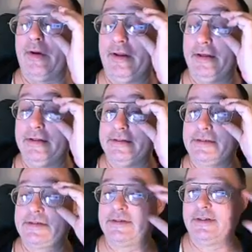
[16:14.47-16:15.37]

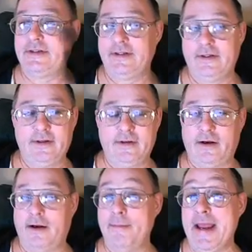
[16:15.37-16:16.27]
his
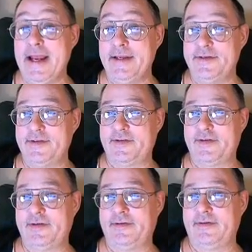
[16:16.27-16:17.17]
Amazed.